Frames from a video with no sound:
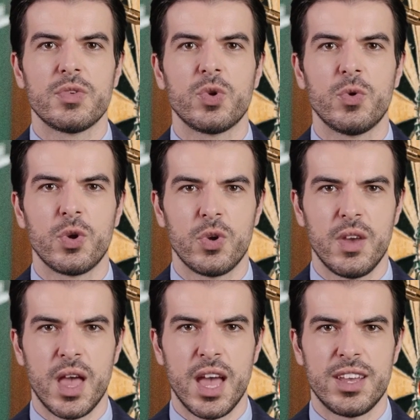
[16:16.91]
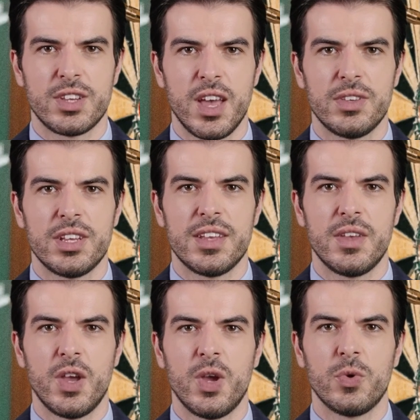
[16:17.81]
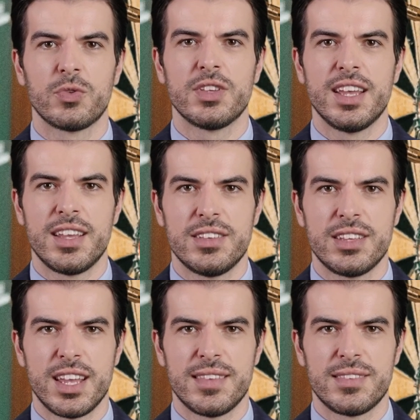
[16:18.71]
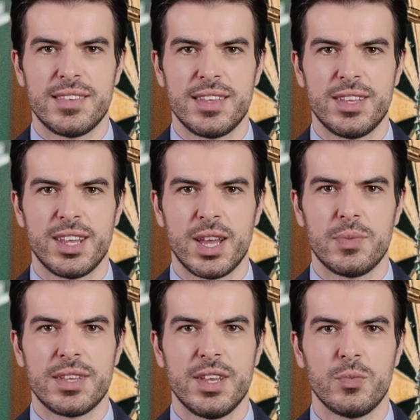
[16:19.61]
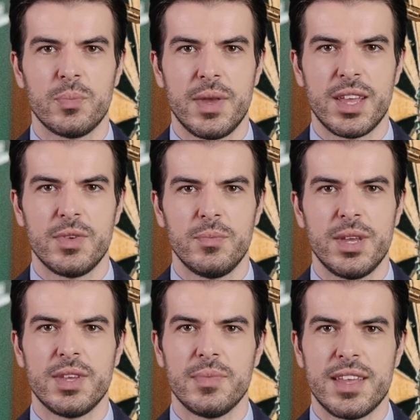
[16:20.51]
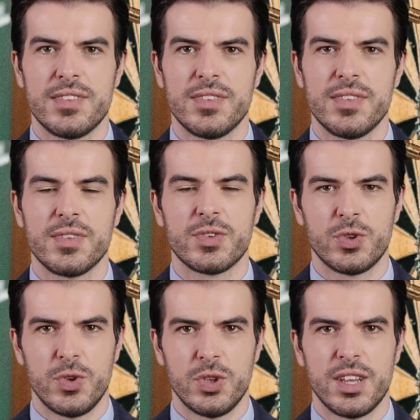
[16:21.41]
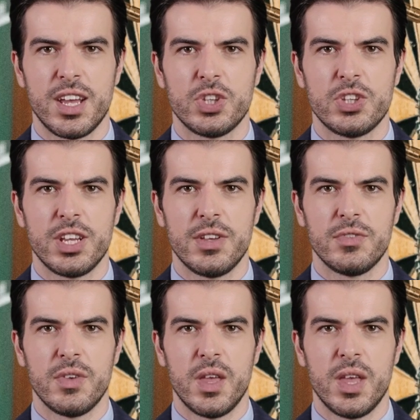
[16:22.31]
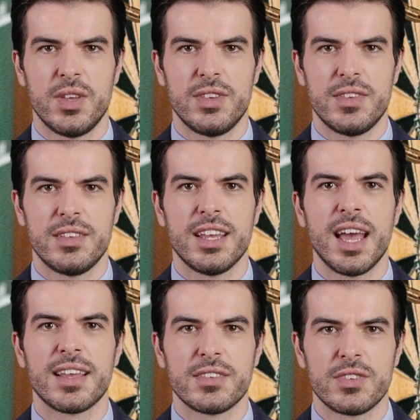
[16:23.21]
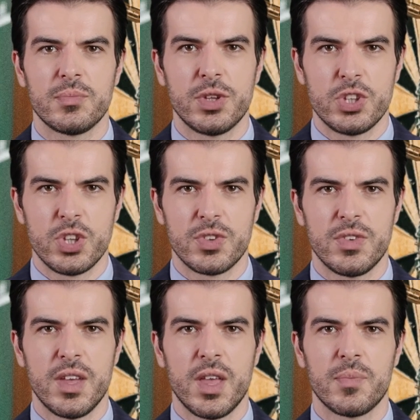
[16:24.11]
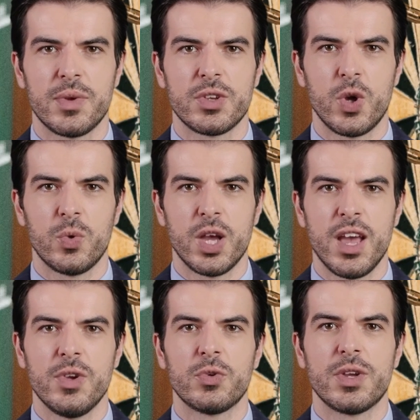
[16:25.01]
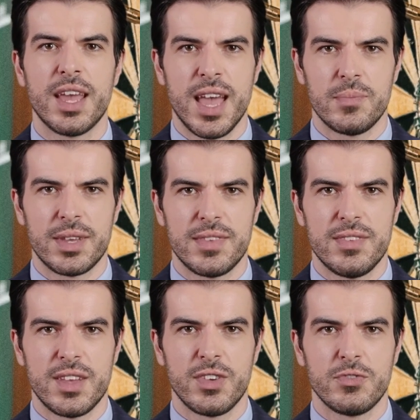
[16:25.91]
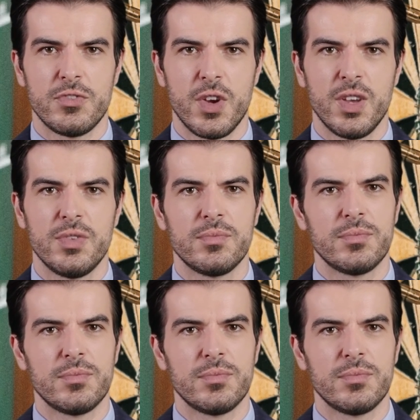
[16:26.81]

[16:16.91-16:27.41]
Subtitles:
Coral adopted an unorthodox stance, claiming they were paying winning bets through clenched teeth since they had suspicions but no concrete evidence of fraud.